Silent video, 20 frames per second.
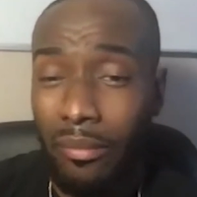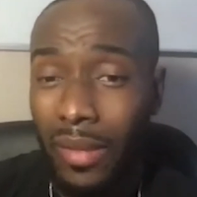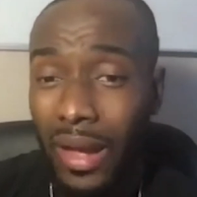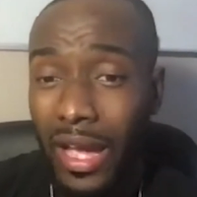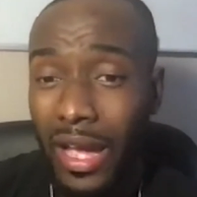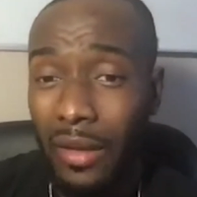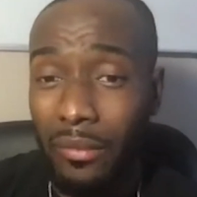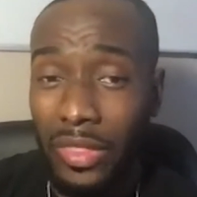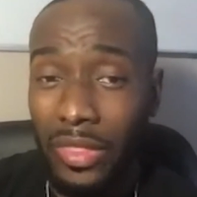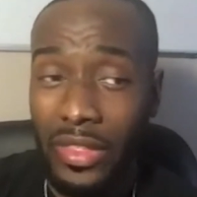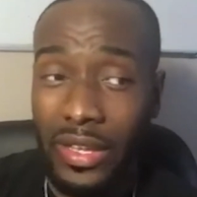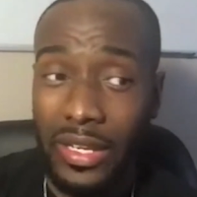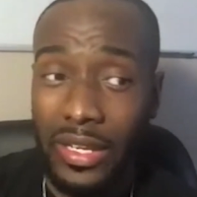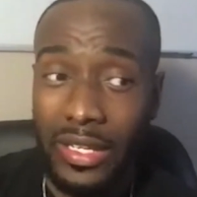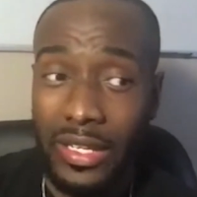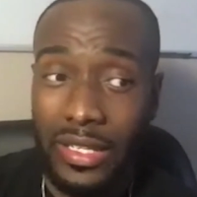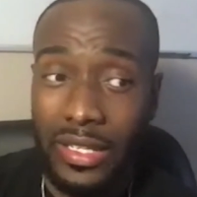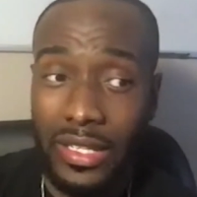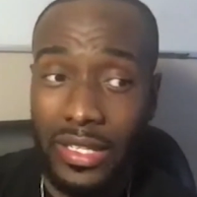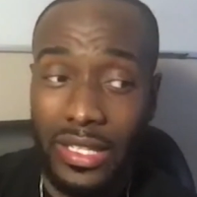
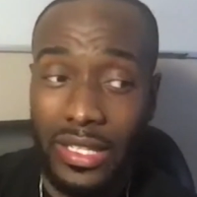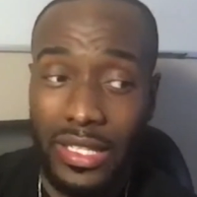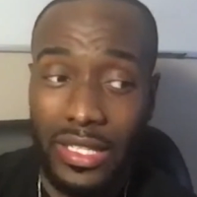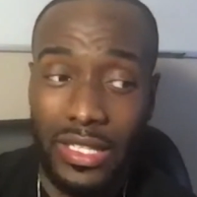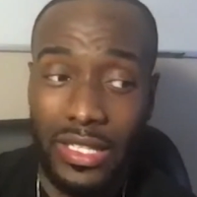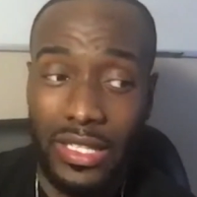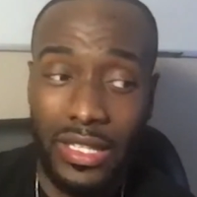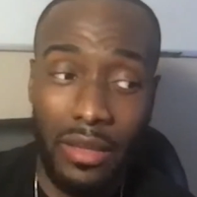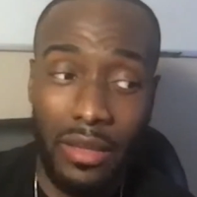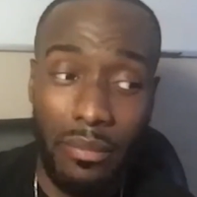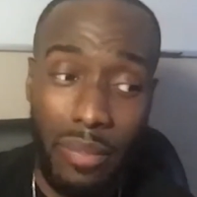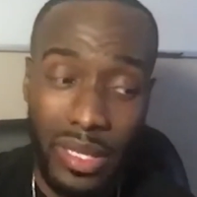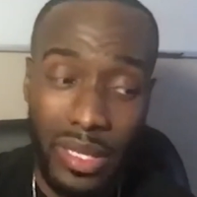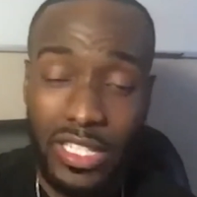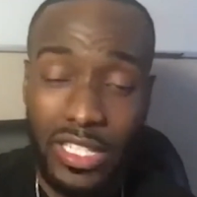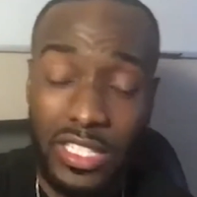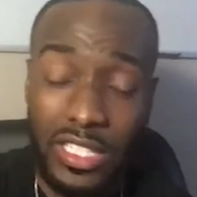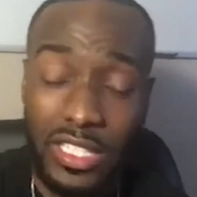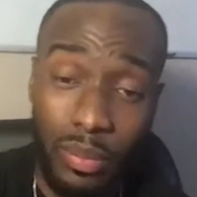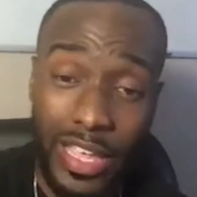the the
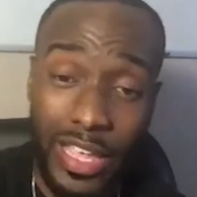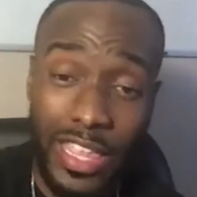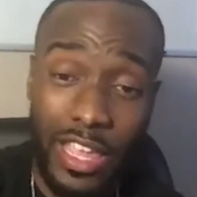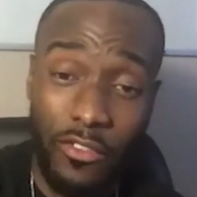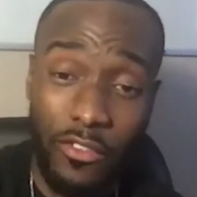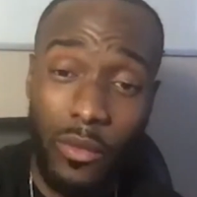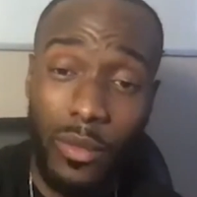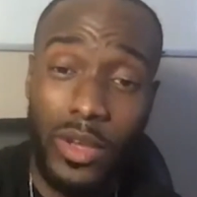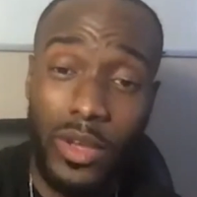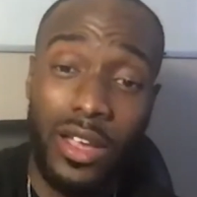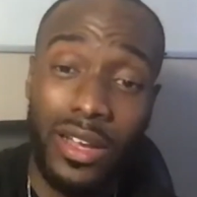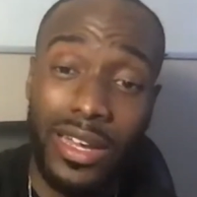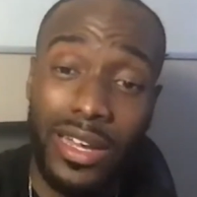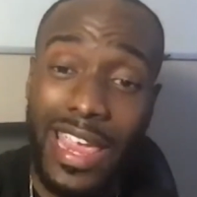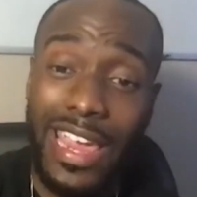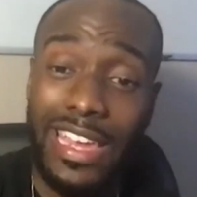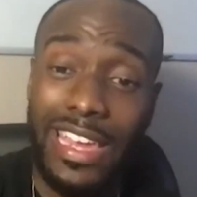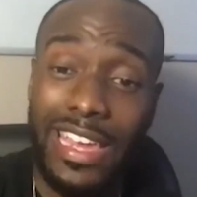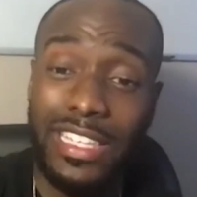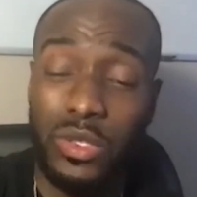ability to play that from a young
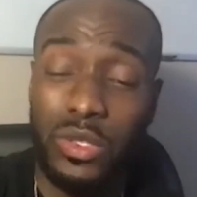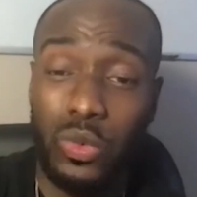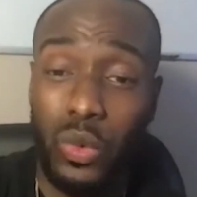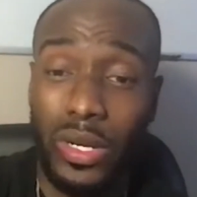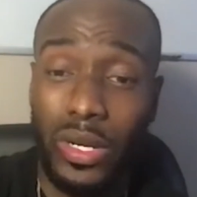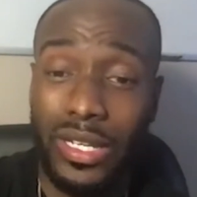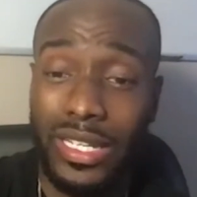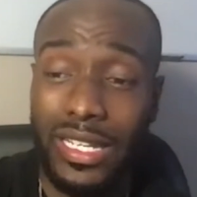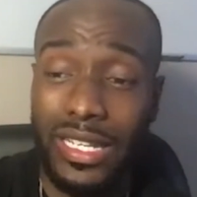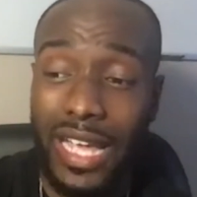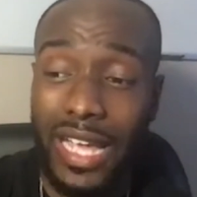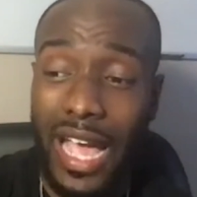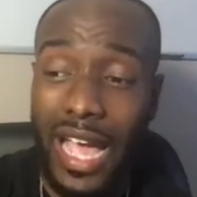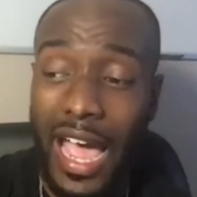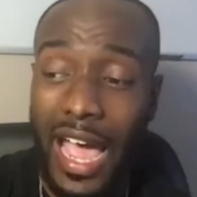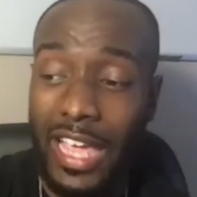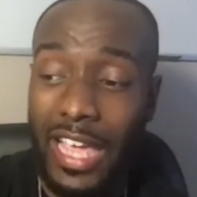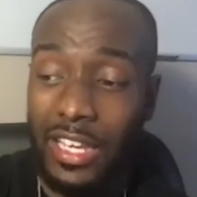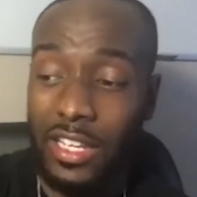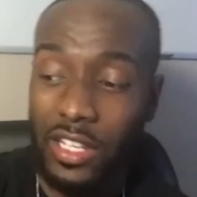age is what
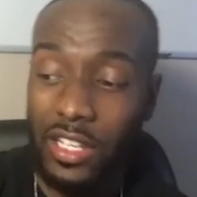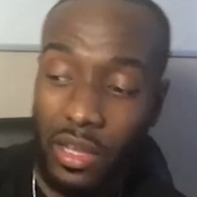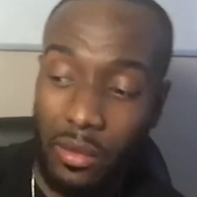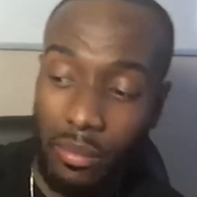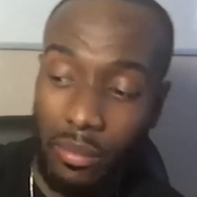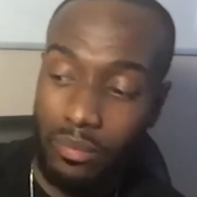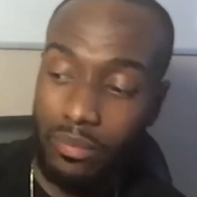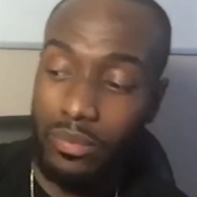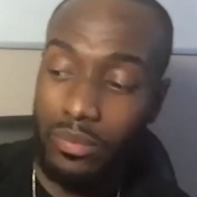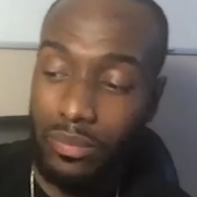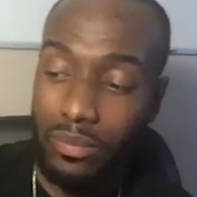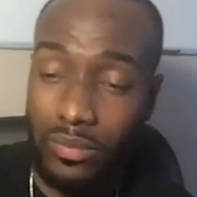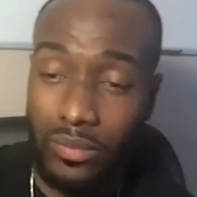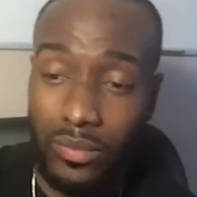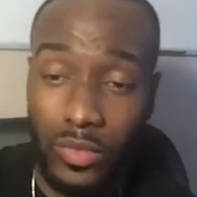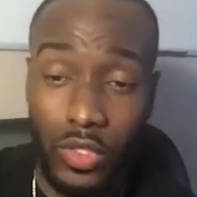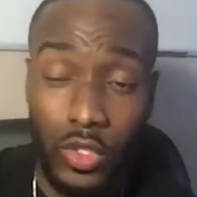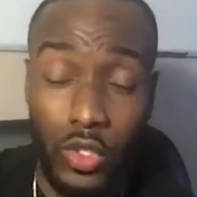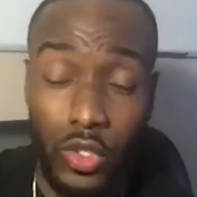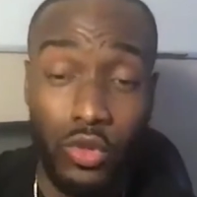I ended up
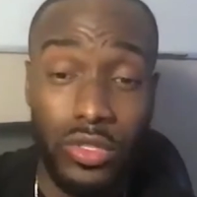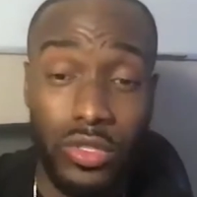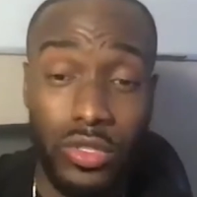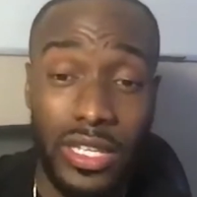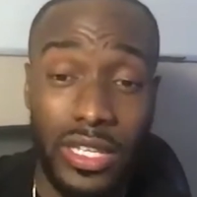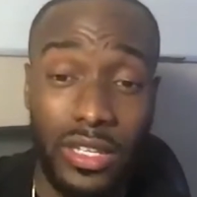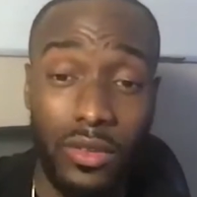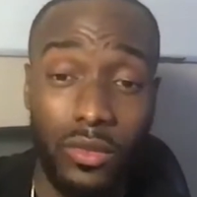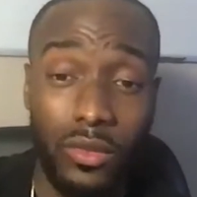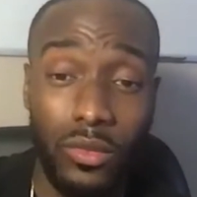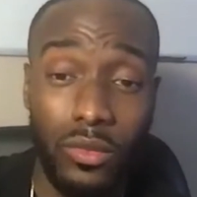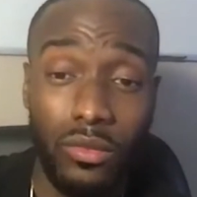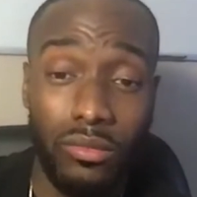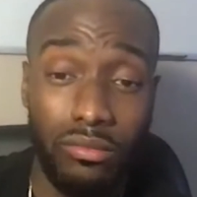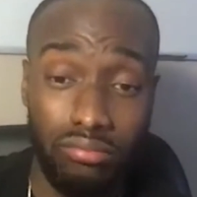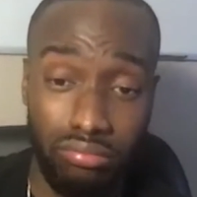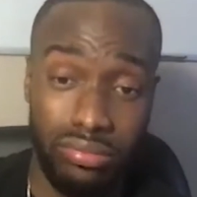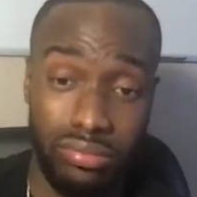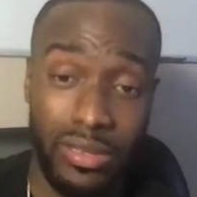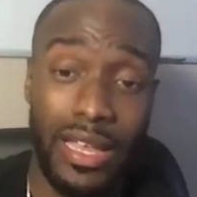using
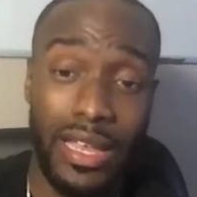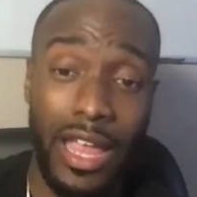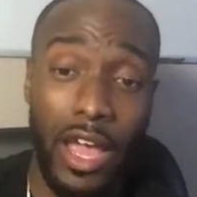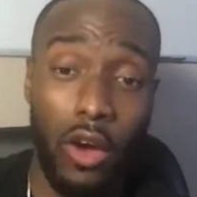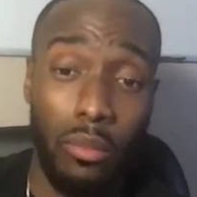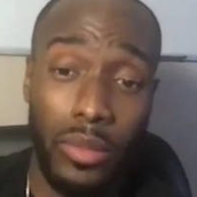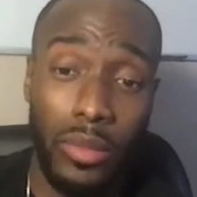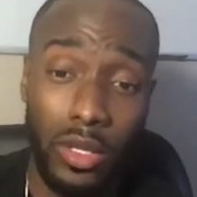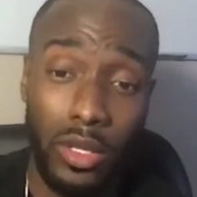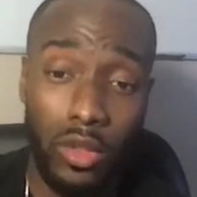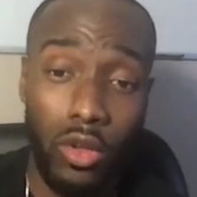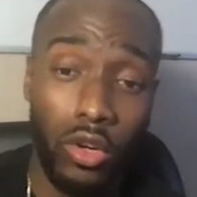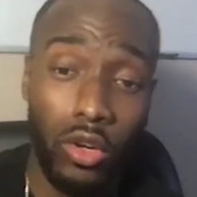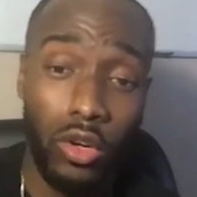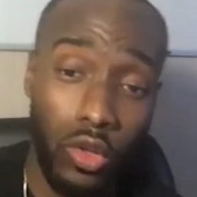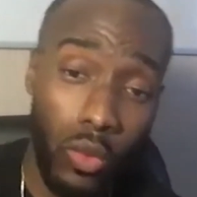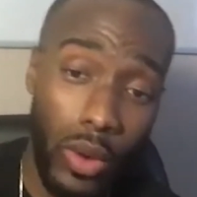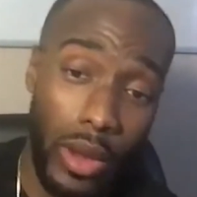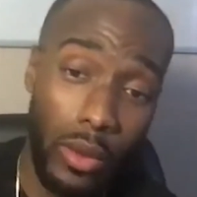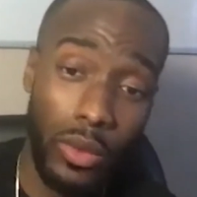that helped me along
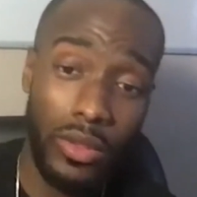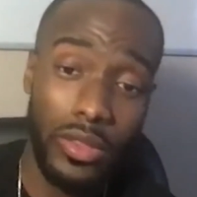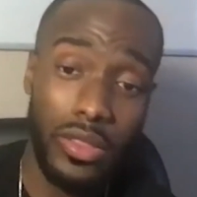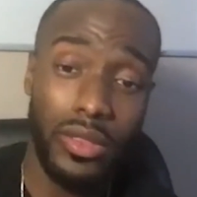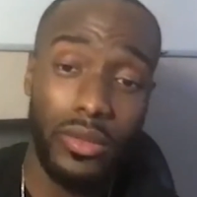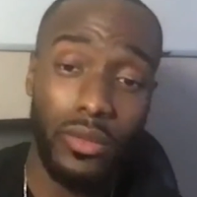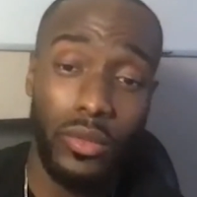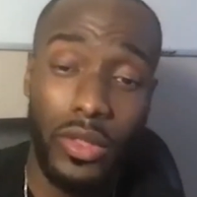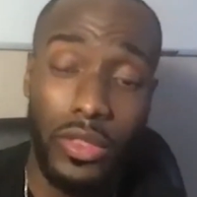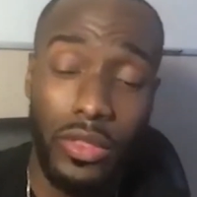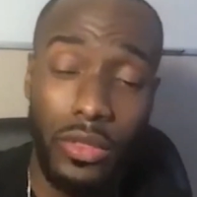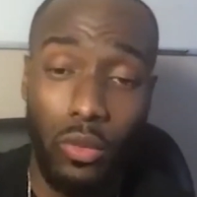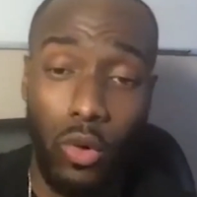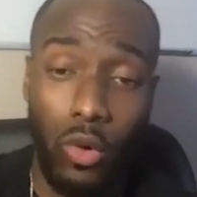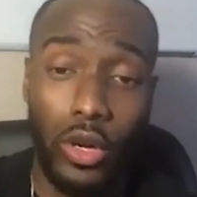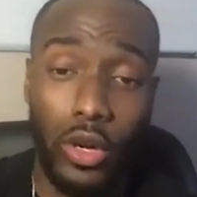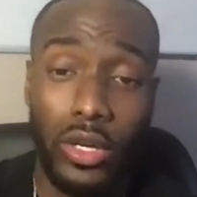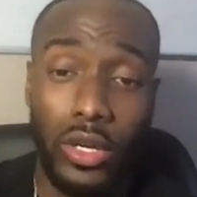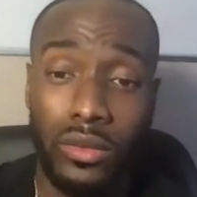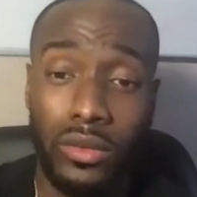the way with
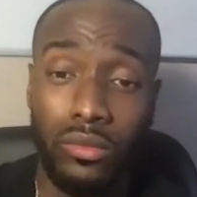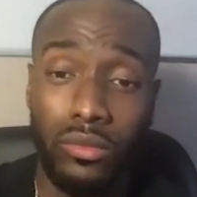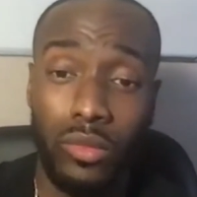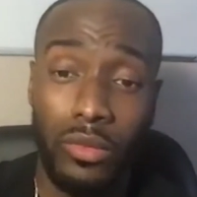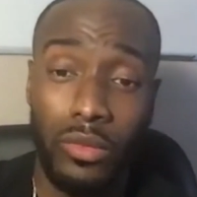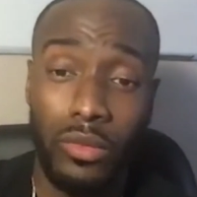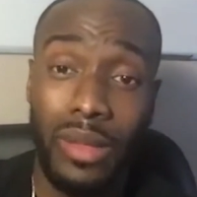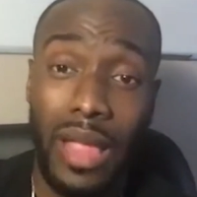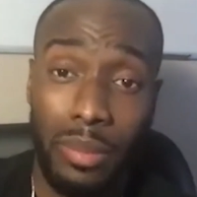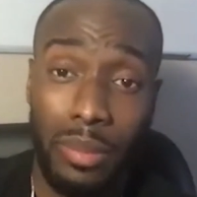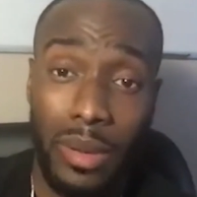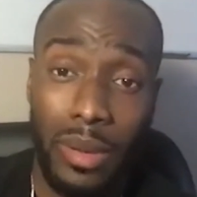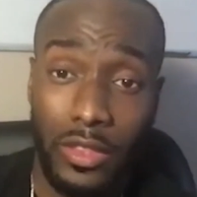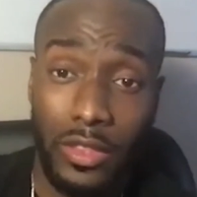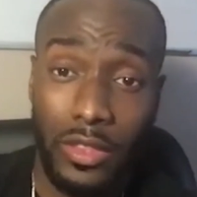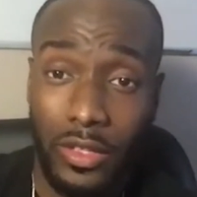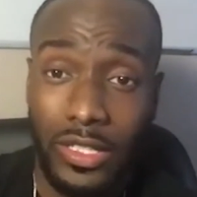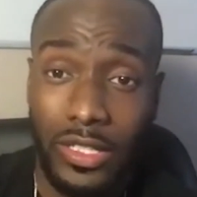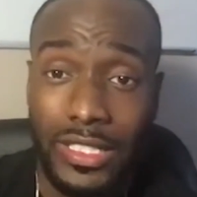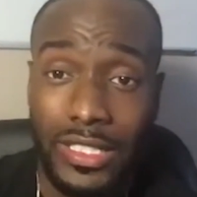working with Black Panther.